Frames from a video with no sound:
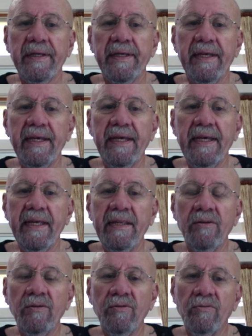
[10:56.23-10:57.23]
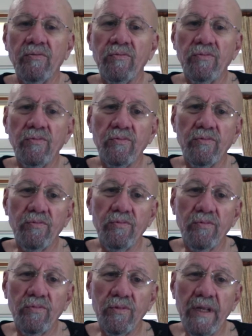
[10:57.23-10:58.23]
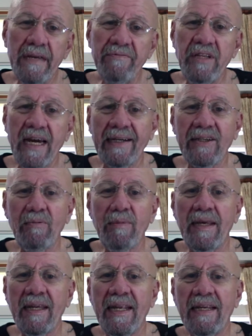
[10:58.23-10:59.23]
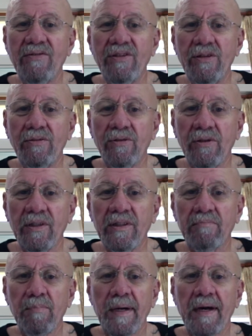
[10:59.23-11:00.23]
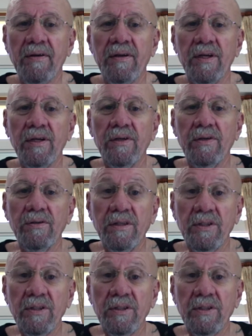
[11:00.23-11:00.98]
And I've documented, I still talk about the